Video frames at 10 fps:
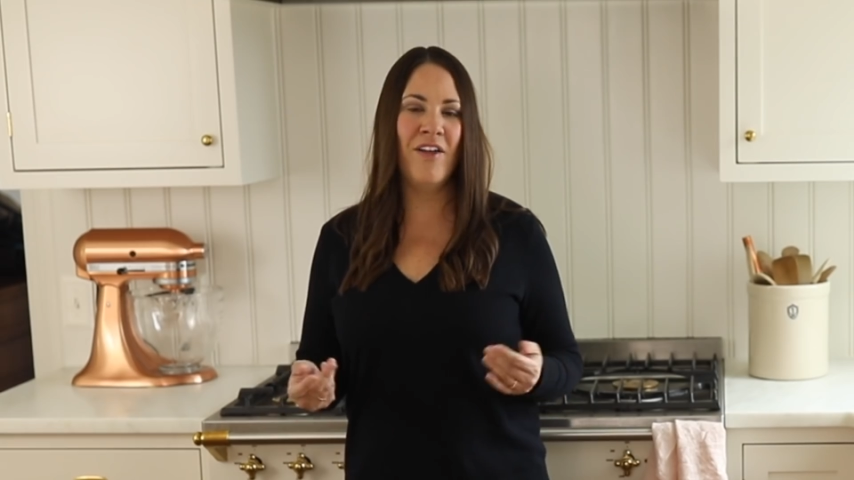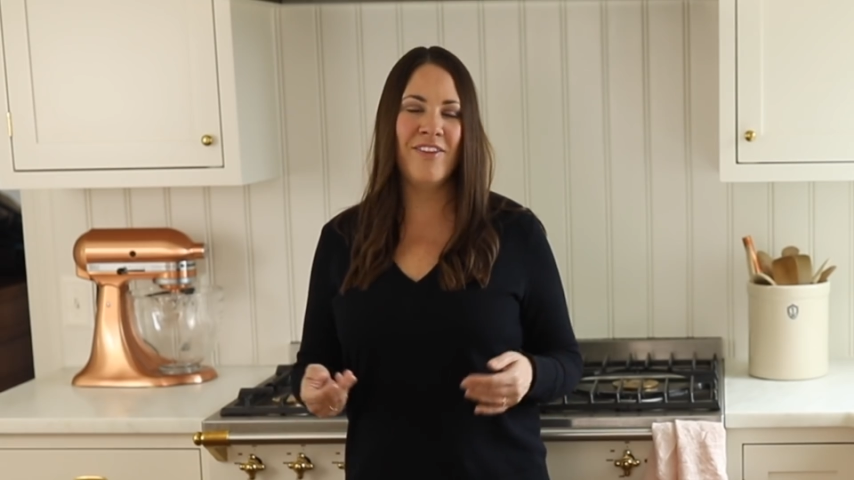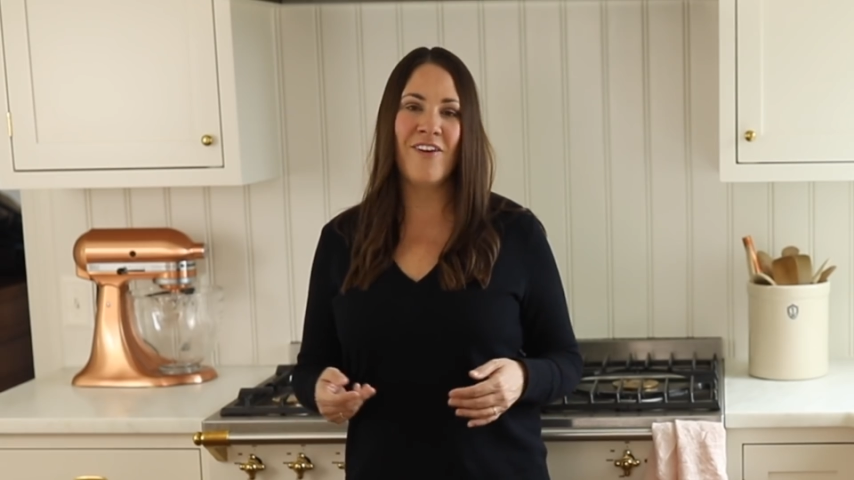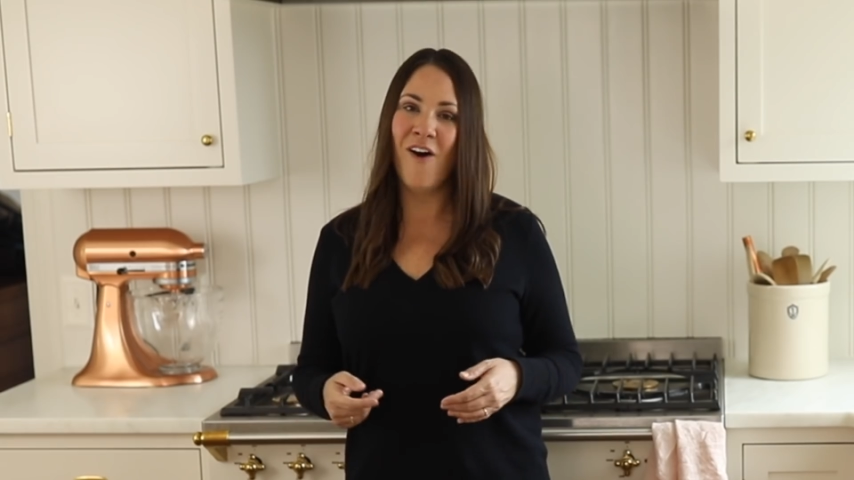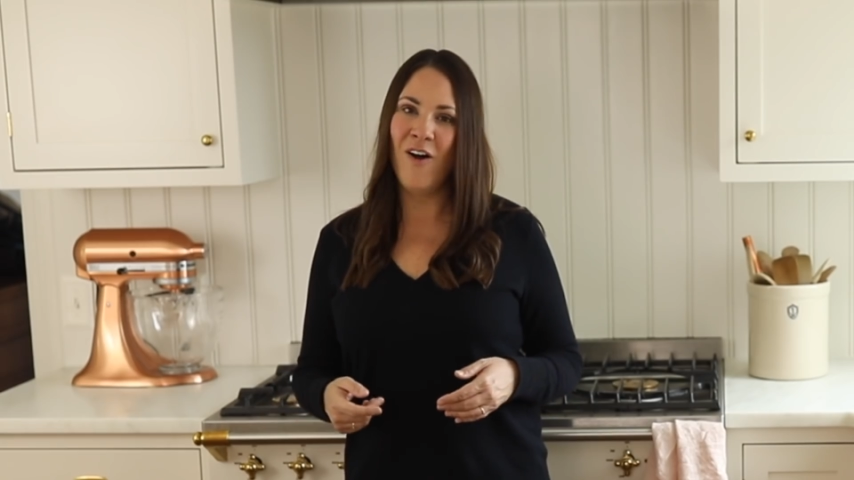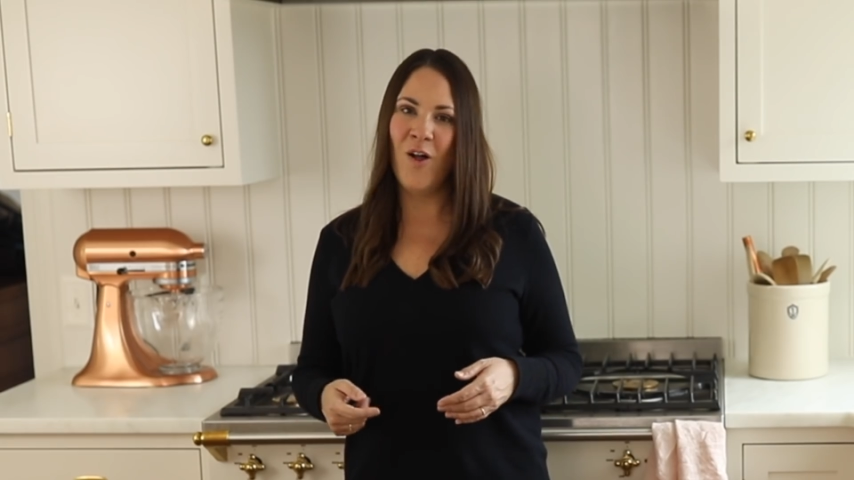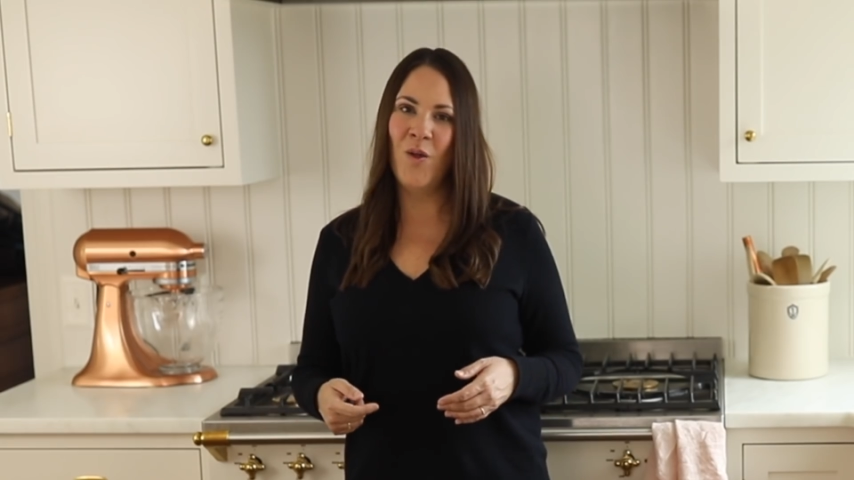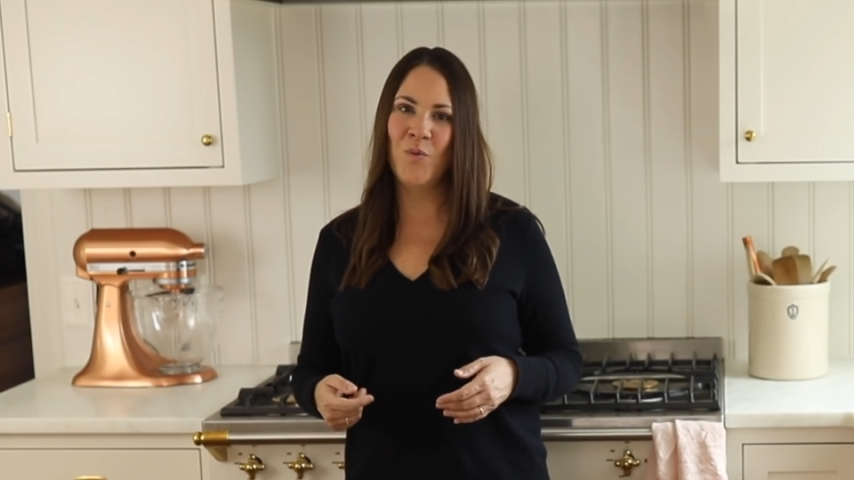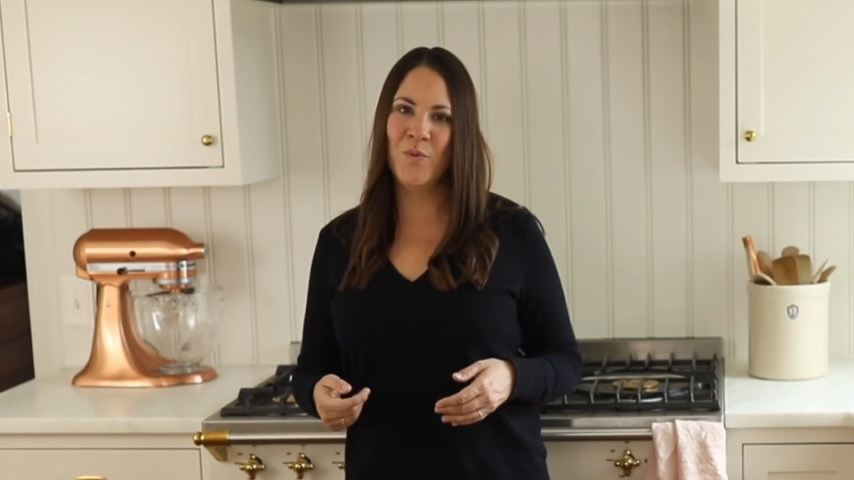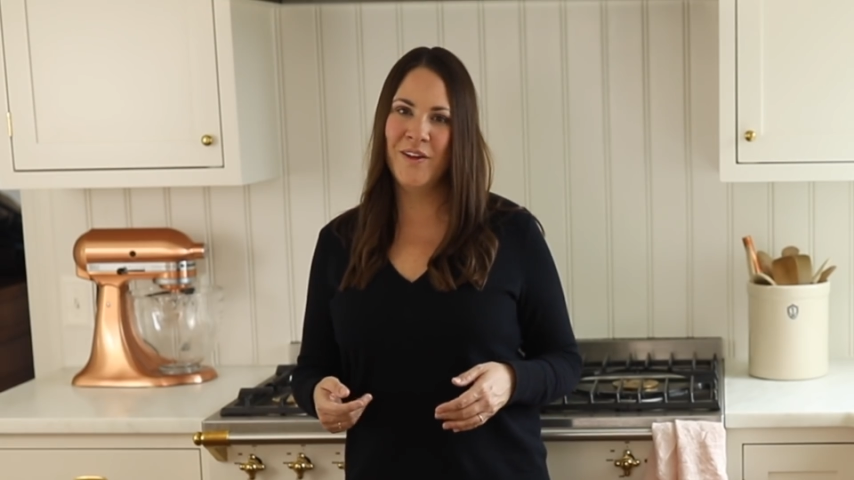and they're
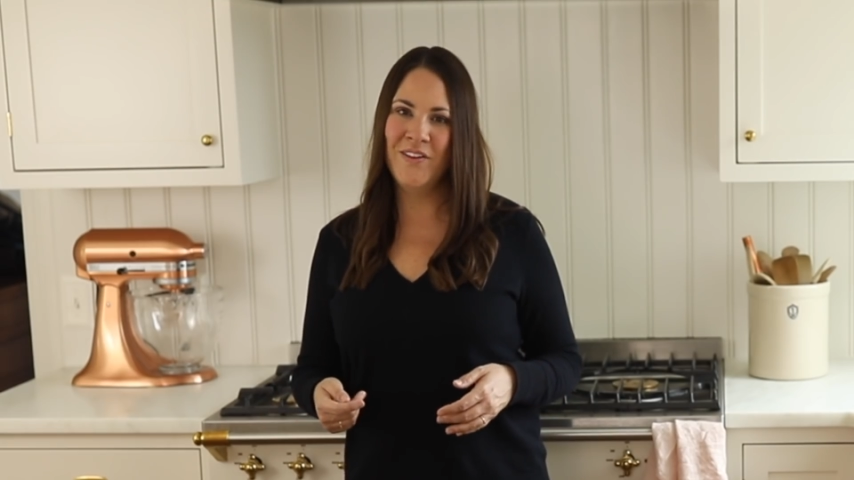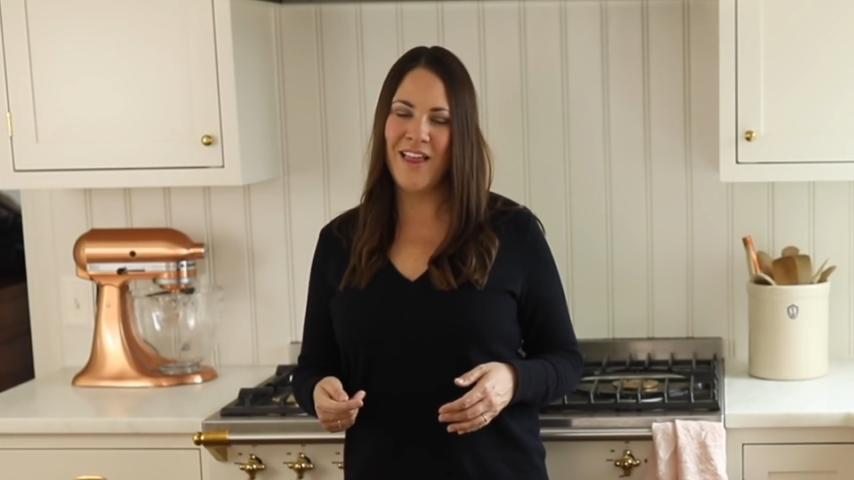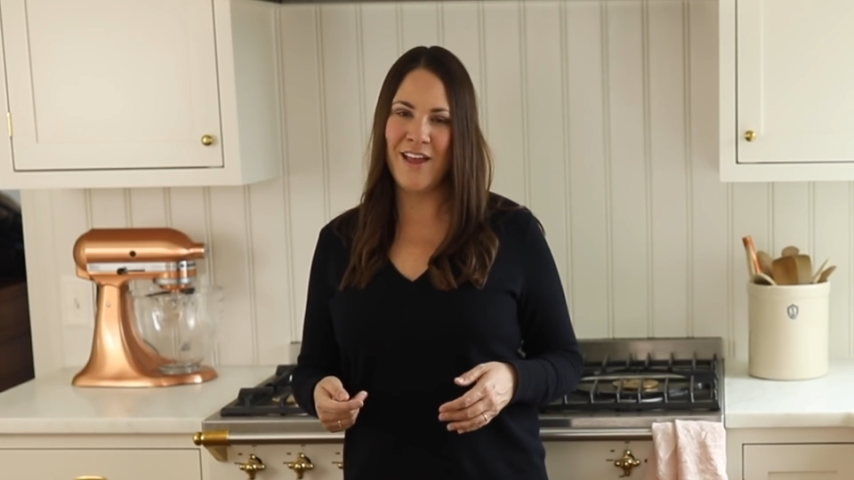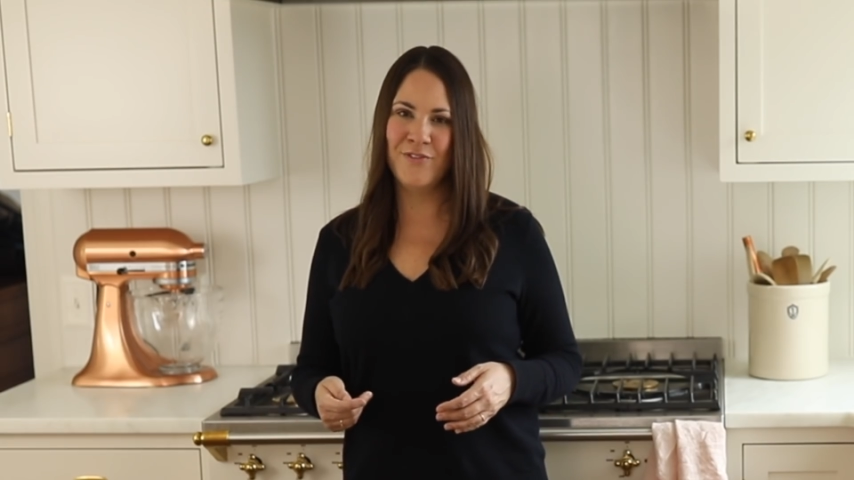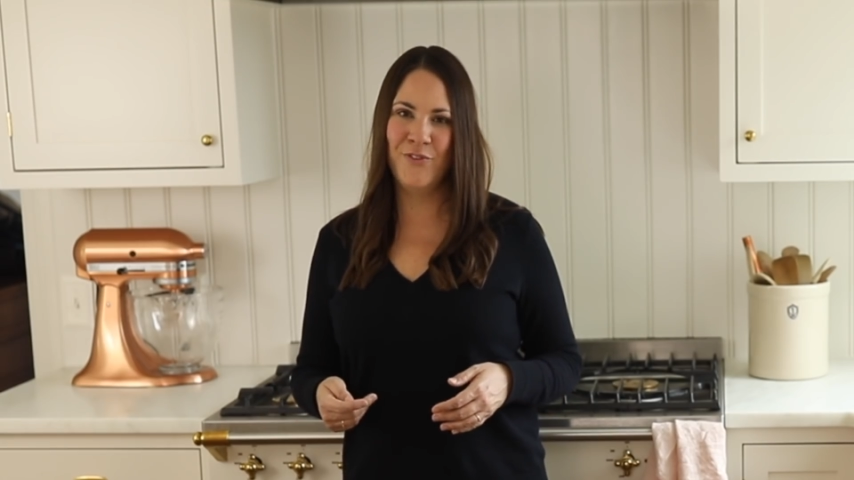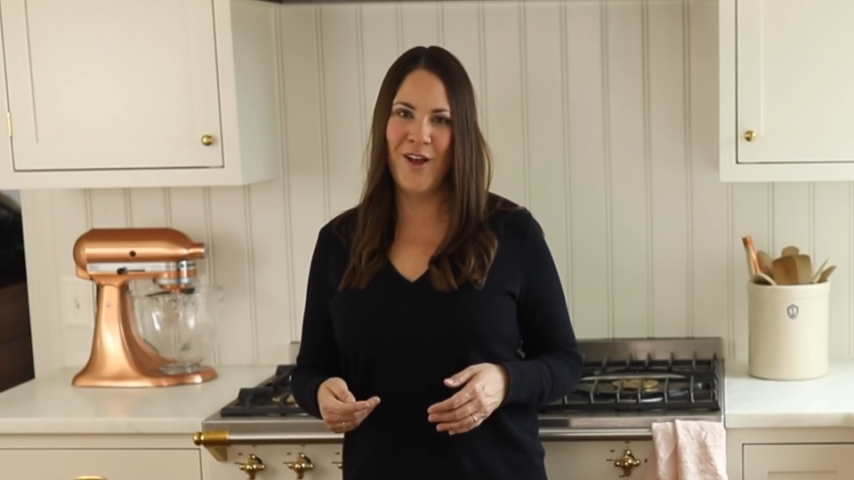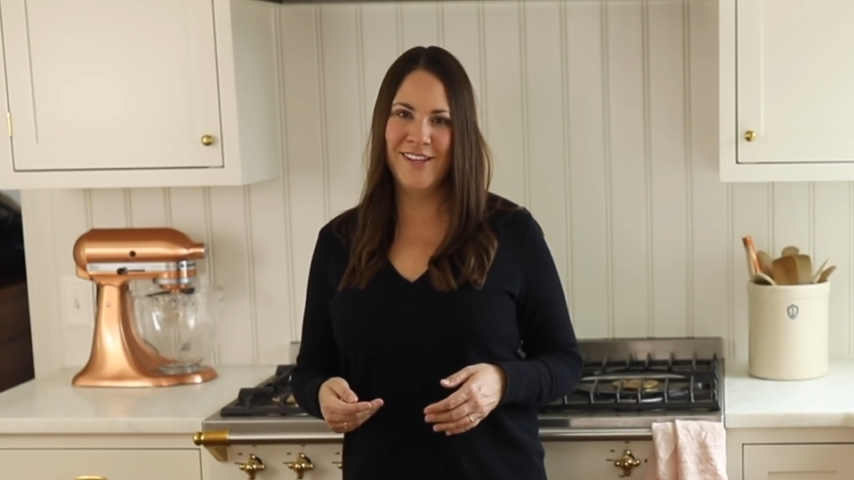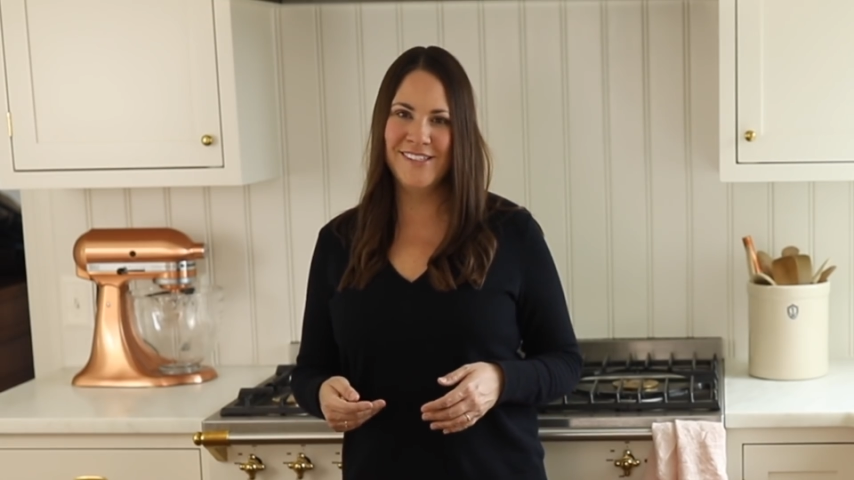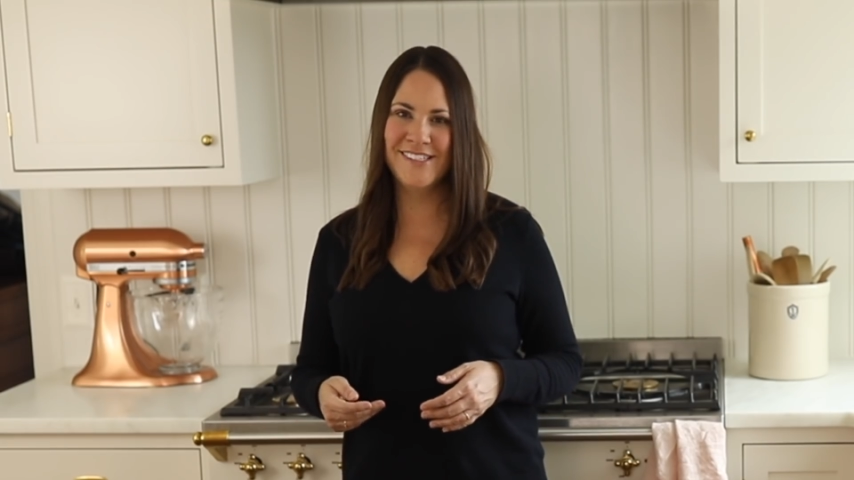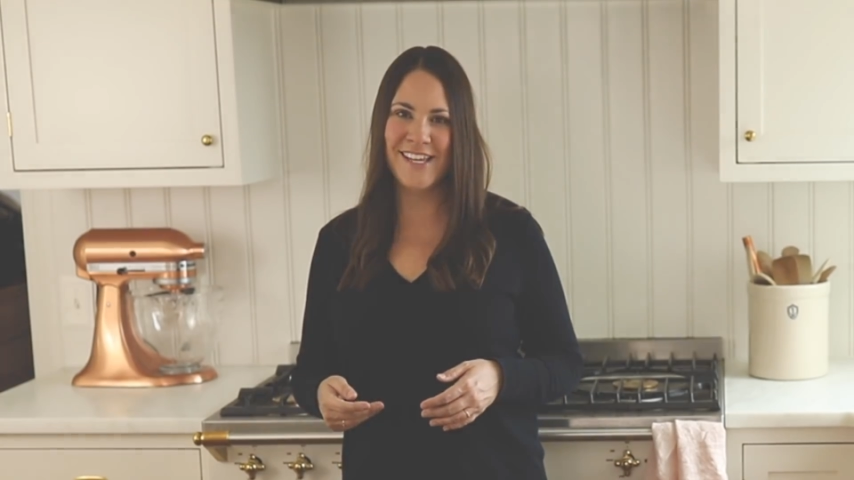all real life
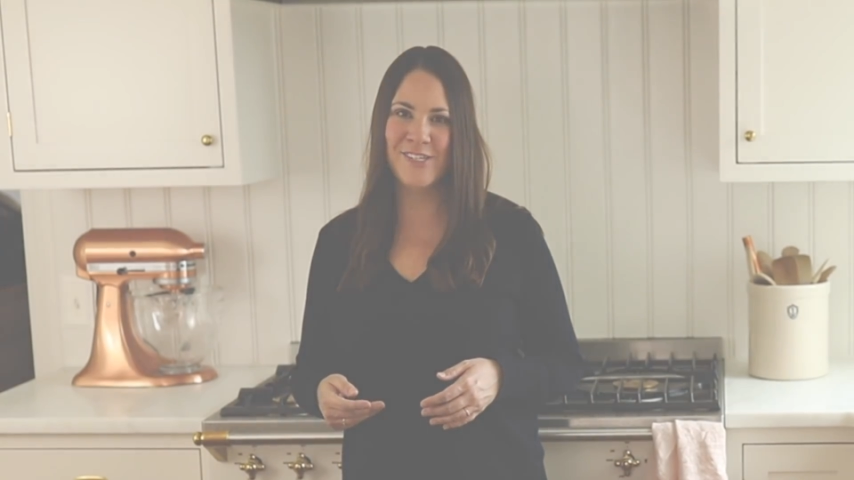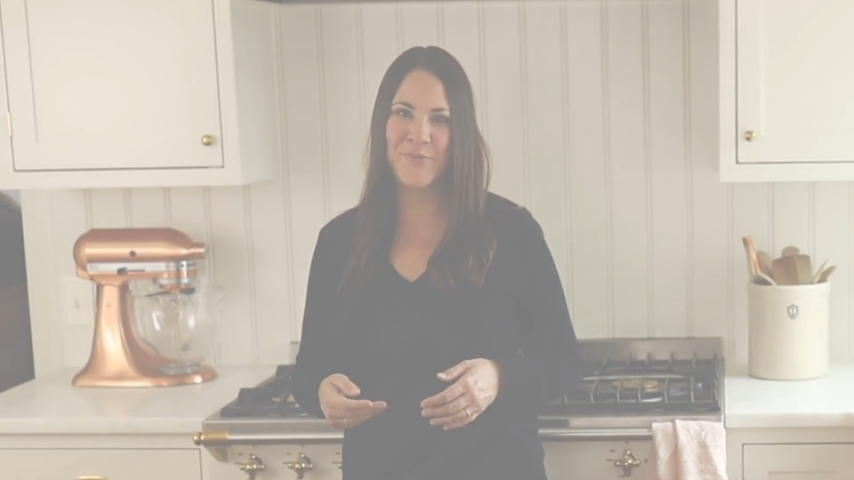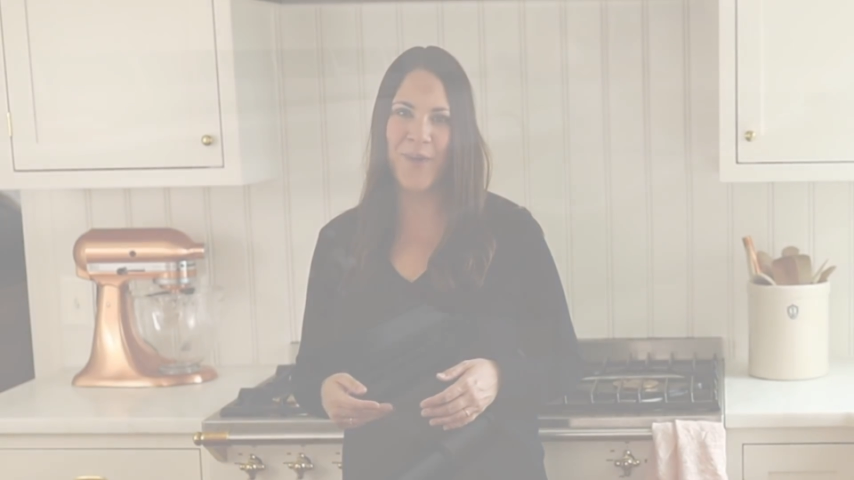friends as